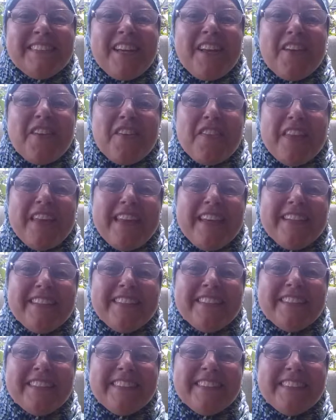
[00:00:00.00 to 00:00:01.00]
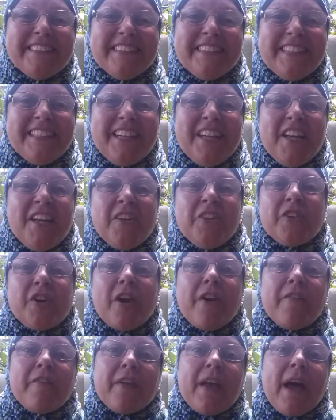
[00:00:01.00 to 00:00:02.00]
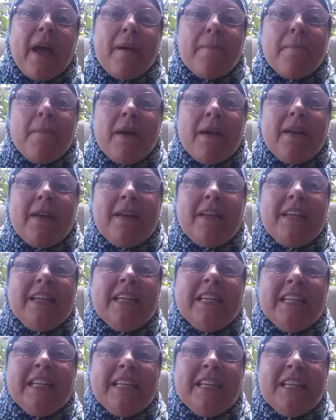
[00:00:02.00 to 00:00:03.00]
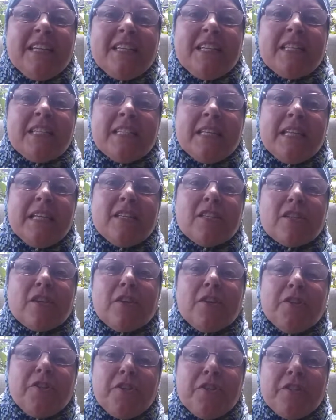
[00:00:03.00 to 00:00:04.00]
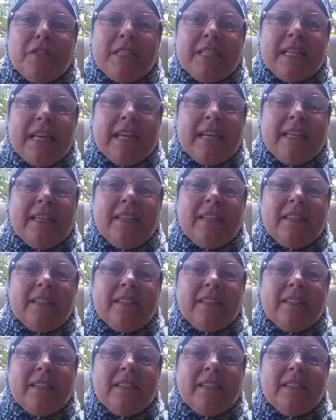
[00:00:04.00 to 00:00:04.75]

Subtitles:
Hello there. Look, I've come to sit in solitude today,